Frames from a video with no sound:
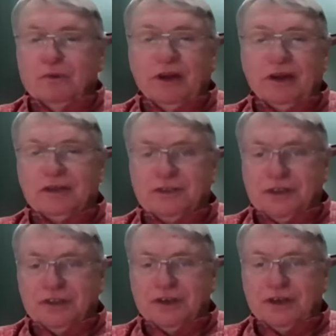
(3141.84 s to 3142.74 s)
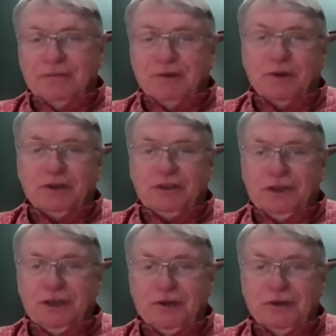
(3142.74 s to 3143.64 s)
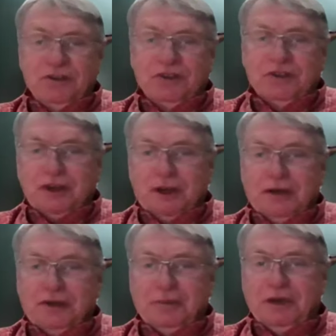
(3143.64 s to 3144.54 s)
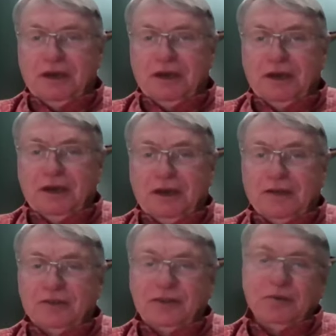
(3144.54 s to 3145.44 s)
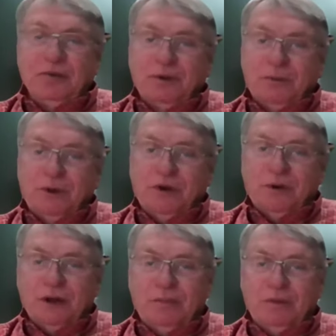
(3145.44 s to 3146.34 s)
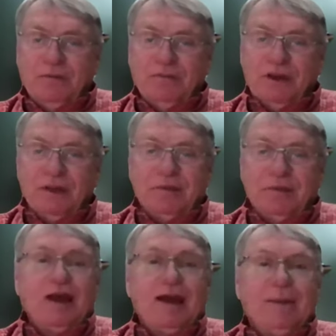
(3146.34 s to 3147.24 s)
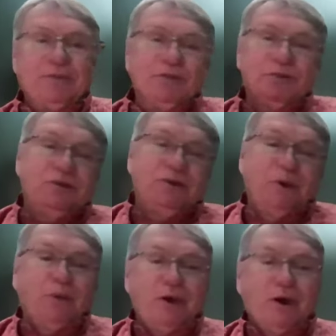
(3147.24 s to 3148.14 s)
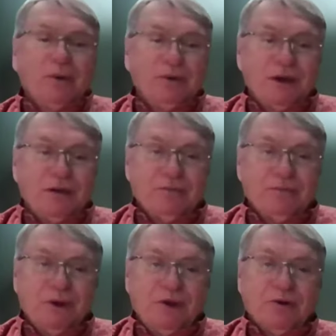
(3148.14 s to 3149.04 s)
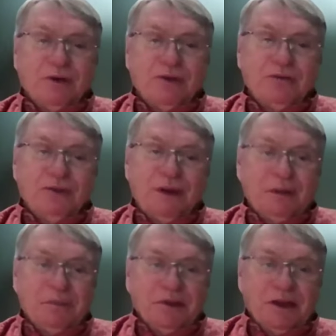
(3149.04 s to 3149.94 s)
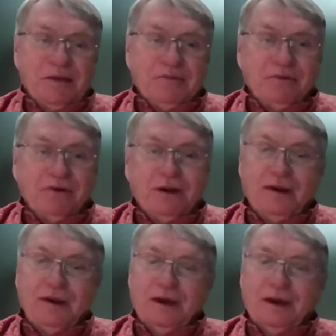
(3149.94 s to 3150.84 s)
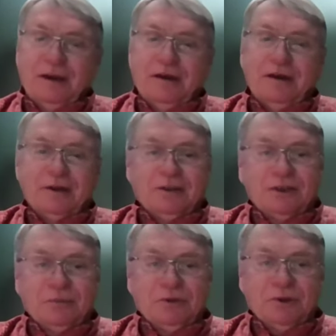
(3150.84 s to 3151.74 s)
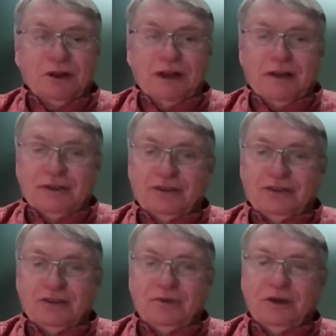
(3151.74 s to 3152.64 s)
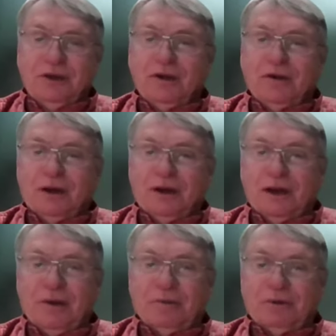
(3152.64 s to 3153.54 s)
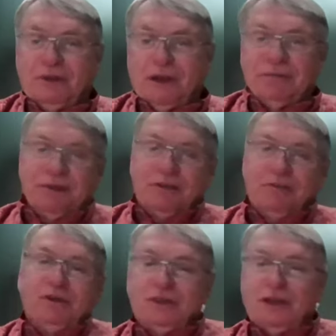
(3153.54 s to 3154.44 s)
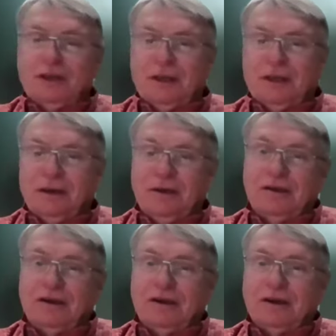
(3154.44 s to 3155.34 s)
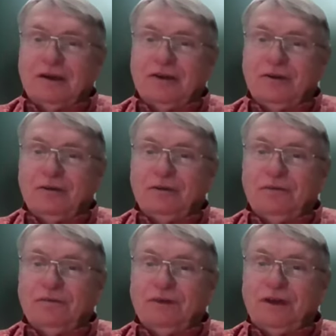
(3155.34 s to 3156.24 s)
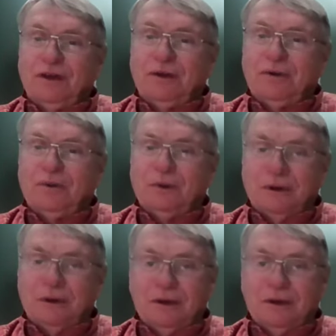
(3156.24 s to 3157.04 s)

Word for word: Nicholas doesn't have a question here. He's just talking to me and said, "Will a recording be available?" Absolutely. We always have recordings available after and Nicholas, I'm so glad to see you here, and I will definitely be sending uh, you the video.